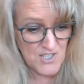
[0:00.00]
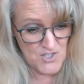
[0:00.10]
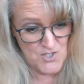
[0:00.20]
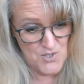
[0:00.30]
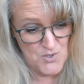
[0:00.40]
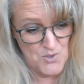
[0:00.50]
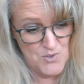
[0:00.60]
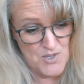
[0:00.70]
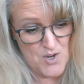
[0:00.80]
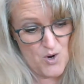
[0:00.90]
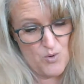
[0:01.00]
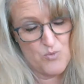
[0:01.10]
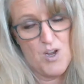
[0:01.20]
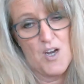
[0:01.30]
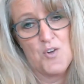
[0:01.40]
"You know,"
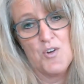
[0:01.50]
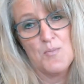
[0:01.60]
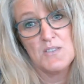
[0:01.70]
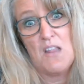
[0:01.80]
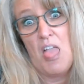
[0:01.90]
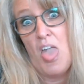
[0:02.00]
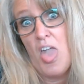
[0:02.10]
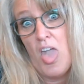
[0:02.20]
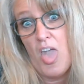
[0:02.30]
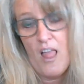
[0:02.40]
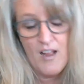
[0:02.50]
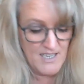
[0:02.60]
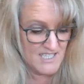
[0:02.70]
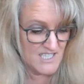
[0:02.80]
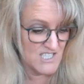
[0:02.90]
Ron grimaced,
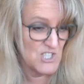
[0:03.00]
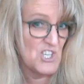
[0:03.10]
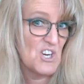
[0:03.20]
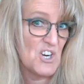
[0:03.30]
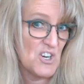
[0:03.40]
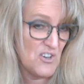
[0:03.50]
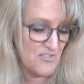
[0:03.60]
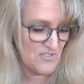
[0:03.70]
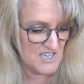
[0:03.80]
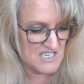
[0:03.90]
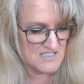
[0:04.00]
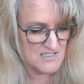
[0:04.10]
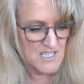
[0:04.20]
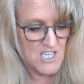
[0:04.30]
"his girlfriend.